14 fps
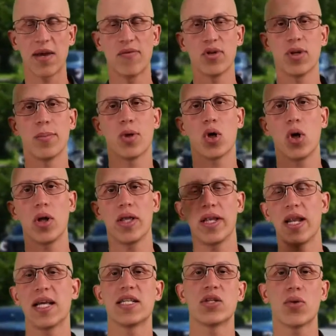give our team a call
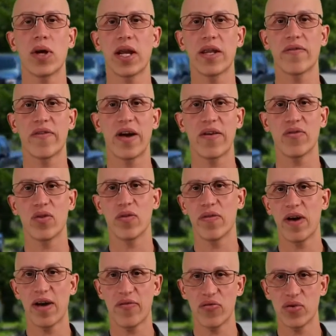at
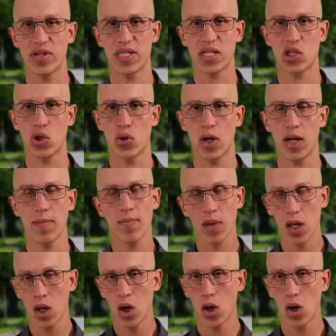908-525-3609.